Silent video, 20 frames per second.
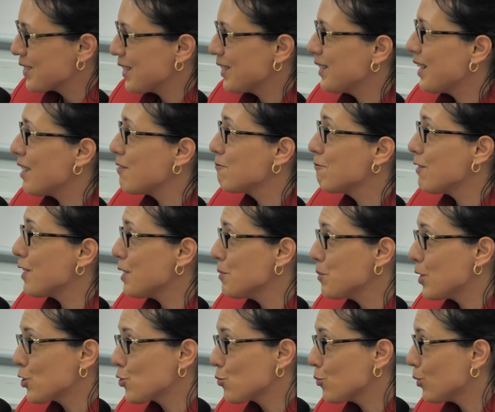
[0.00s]
that they very
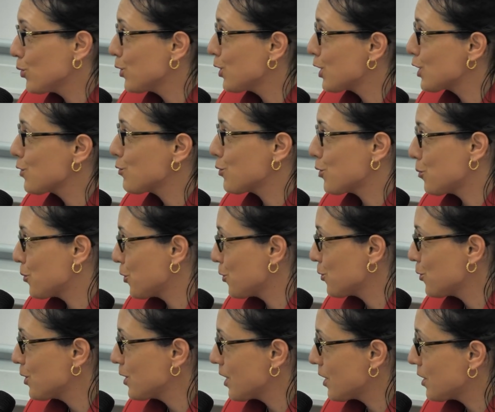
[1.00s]
much want this from
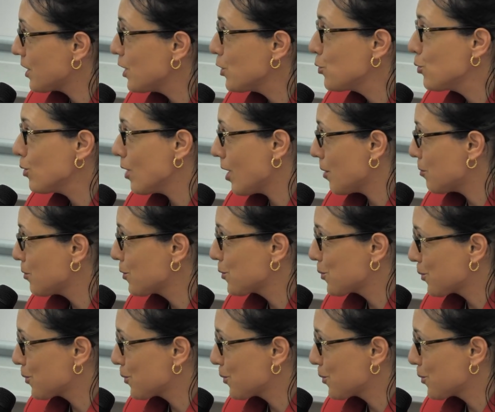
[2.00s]
you and they'll eat you up